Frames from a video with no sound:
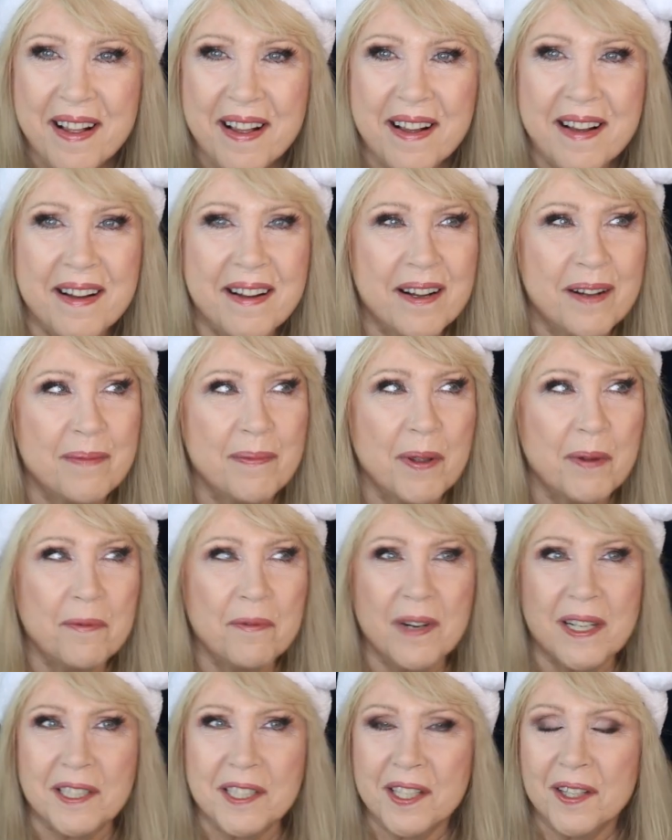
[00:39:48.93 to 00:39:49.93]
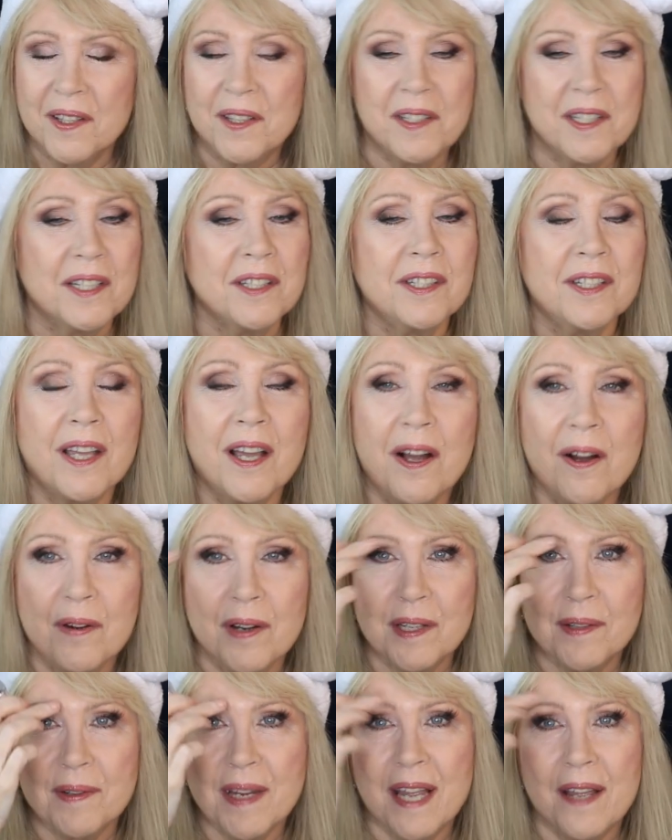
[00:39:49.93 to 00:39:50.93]
and went to the disco
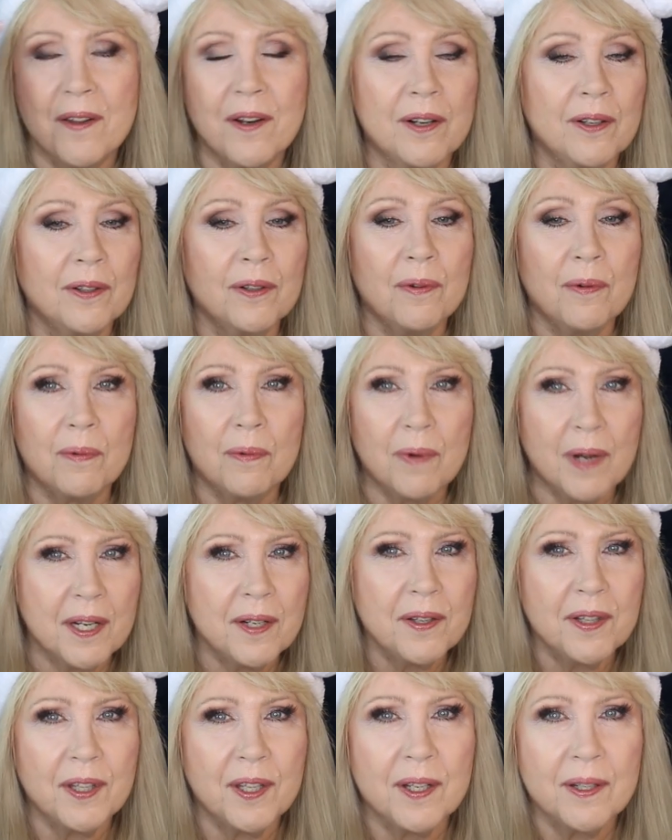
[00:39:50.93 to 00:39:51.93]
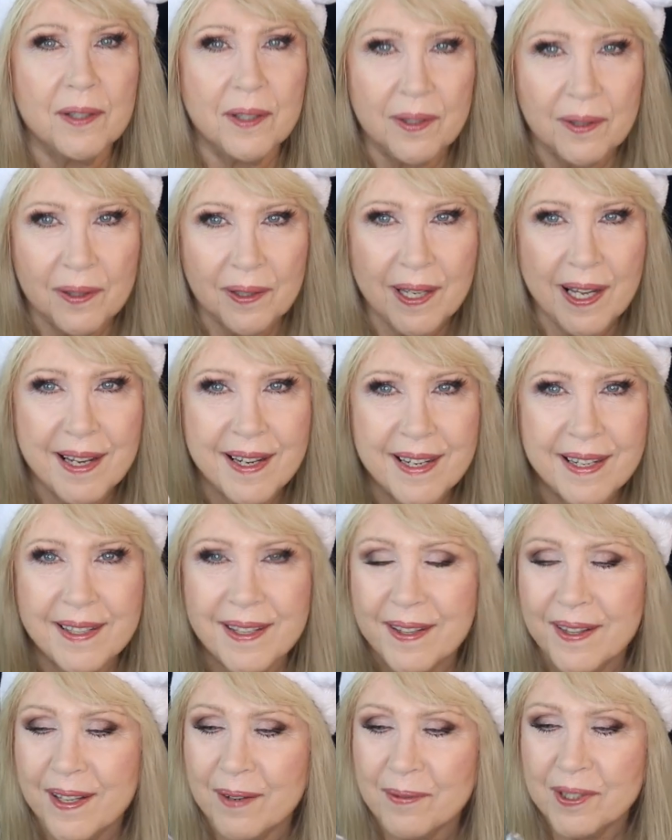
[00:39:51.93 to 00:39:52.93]
and we had a little one thin little line,
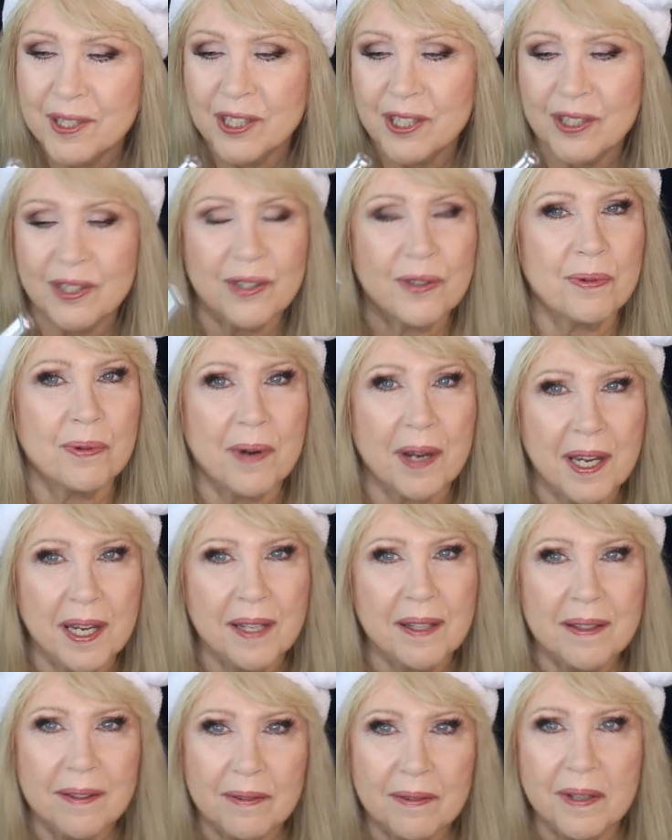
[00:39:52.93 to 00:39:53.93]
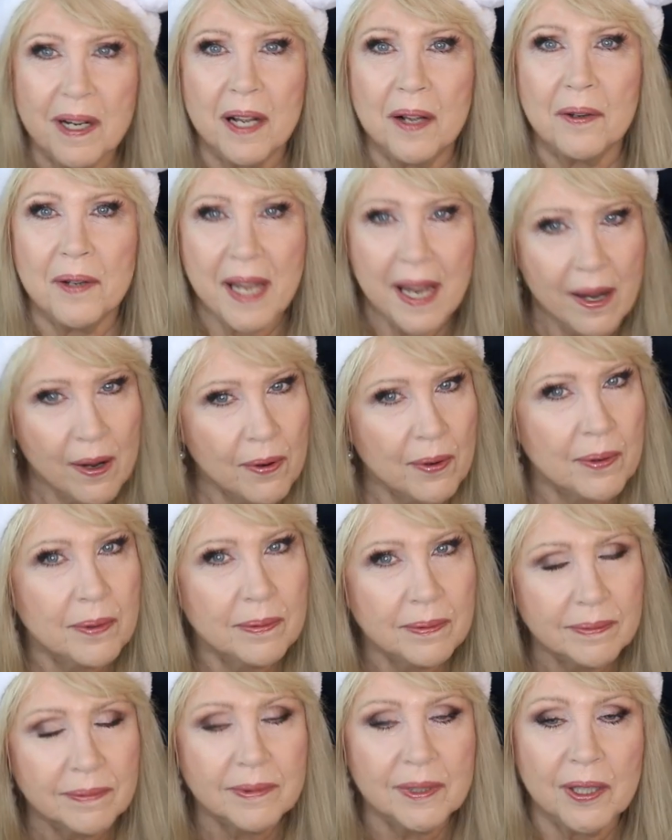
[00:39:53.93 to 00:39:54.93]
and that was just great. Well, now,
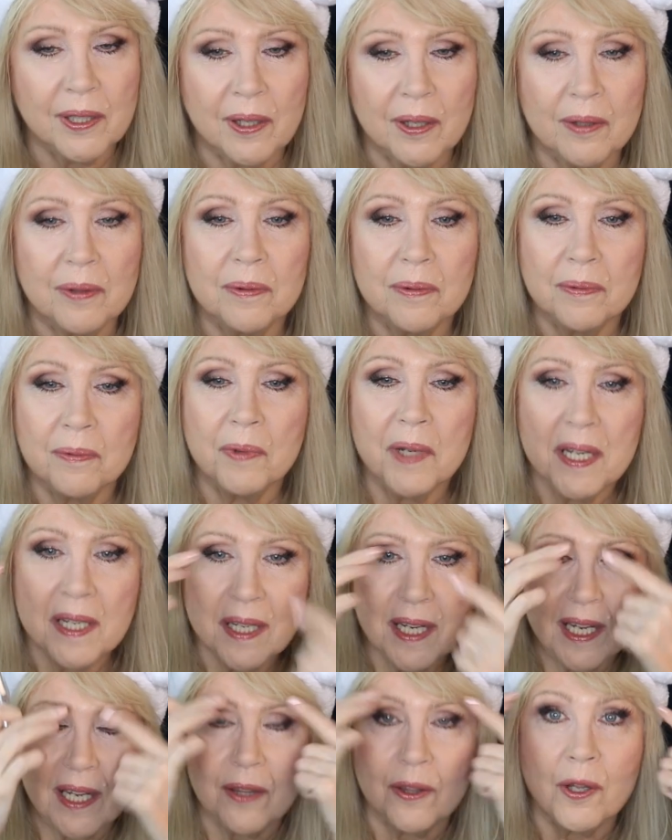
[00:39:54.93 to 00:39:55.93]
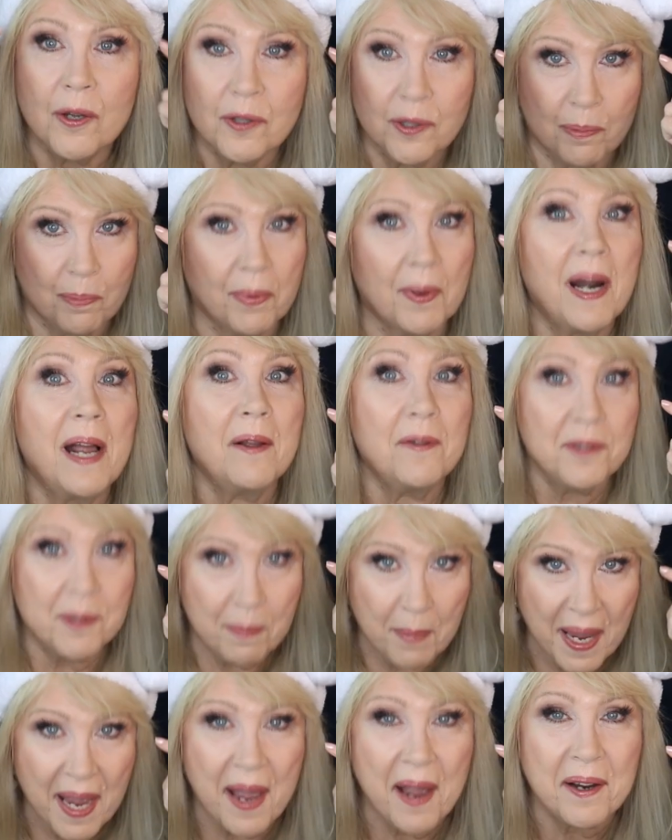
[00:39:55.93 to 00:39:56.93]
you know, we need those brows
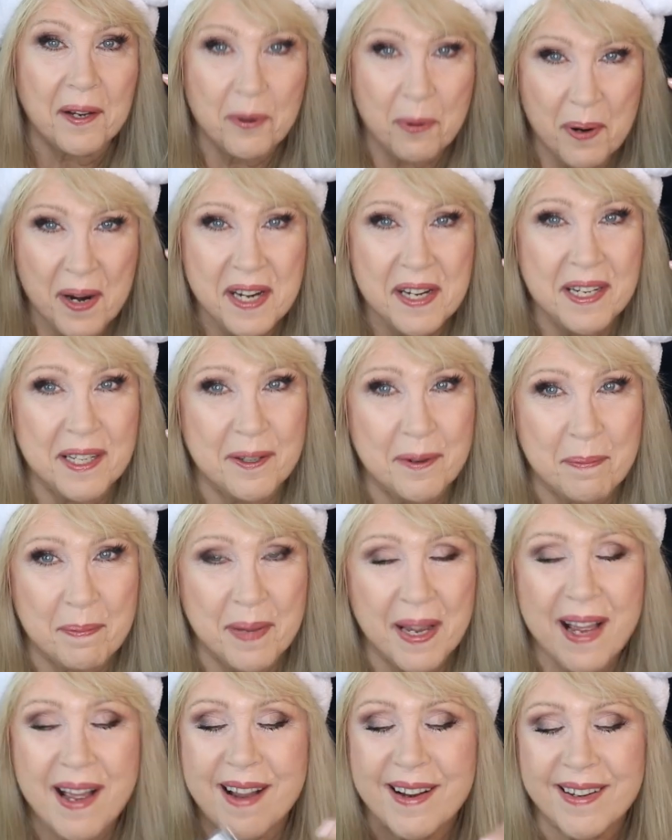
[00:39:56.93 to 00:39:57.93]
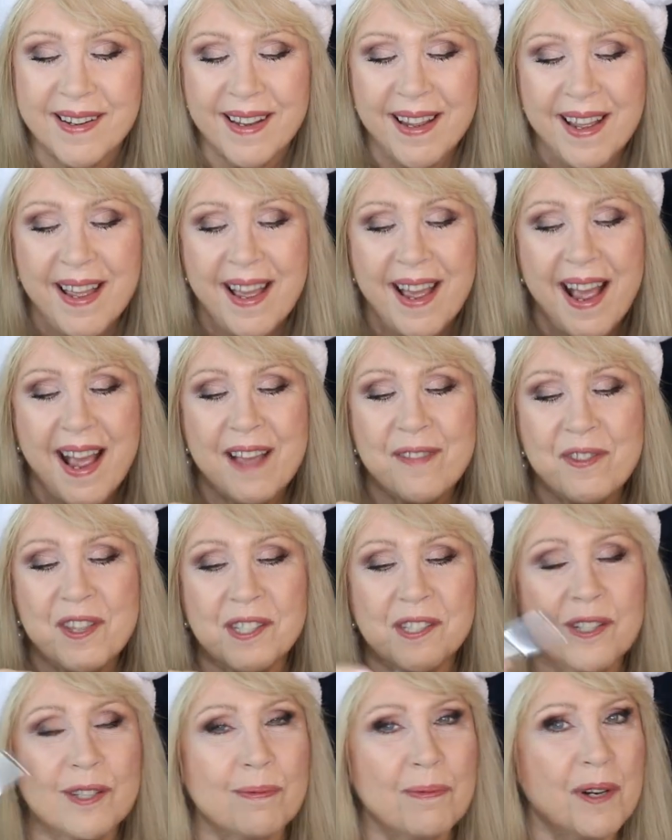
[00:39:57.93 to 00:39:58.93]
back. We need them back, and
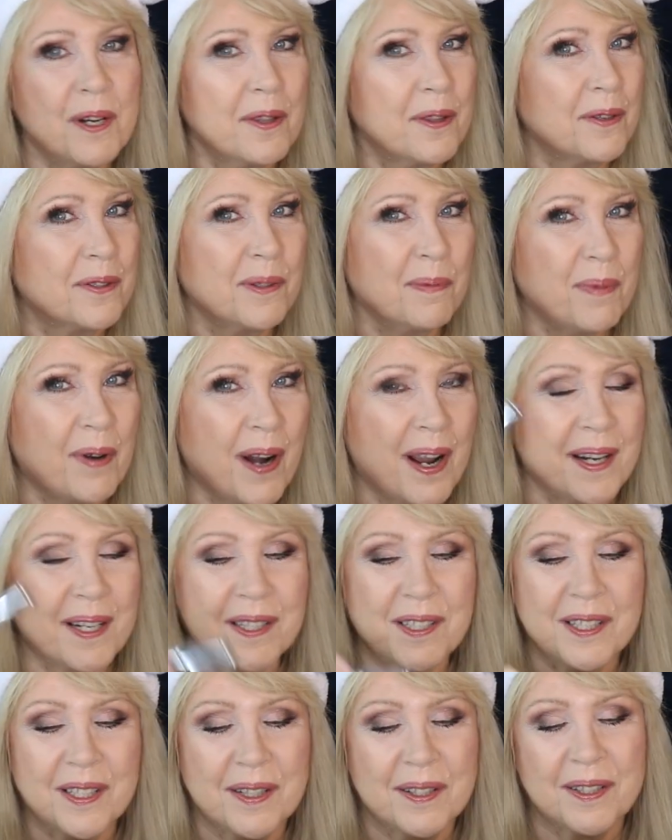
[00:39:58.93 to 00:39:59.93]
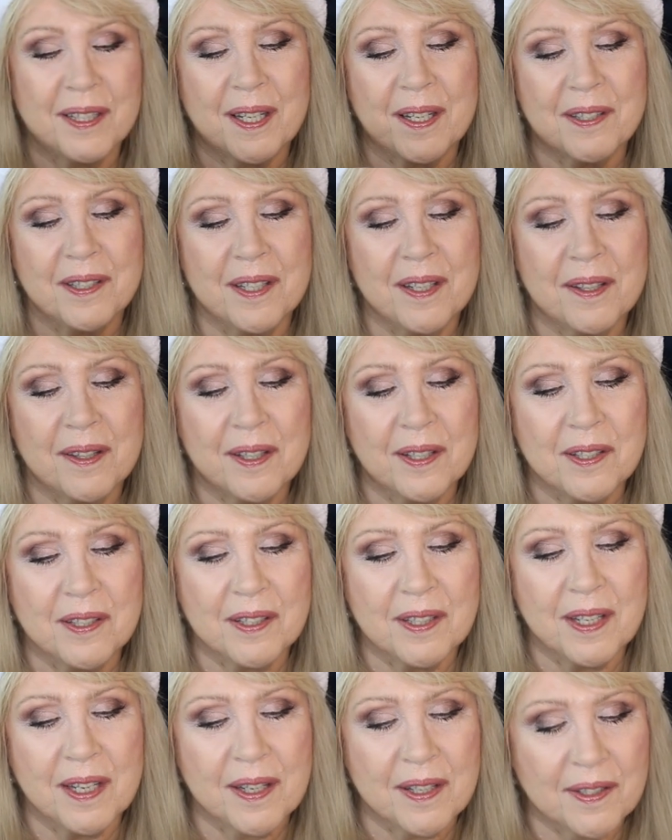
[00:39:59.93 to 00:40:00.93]
this is one of those products that does it.
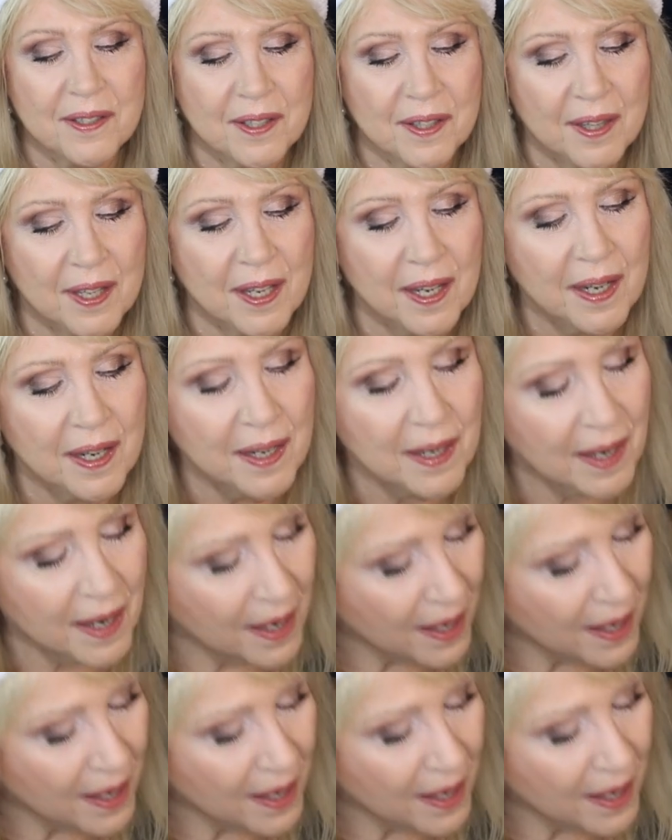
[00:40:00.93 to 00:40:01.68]
This is the